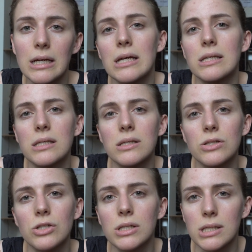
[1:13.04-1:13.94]
is
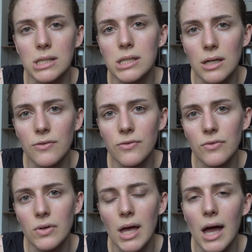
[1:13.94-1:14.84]
just stuff
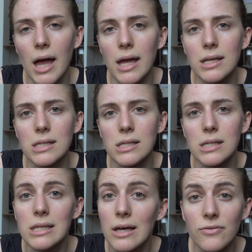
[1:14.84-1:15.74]
and
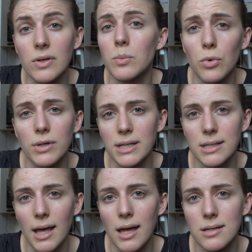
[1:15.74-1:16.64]
nothing more than
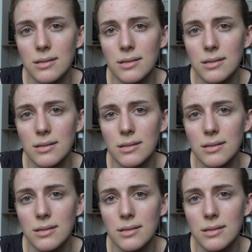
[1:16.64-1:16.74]
that.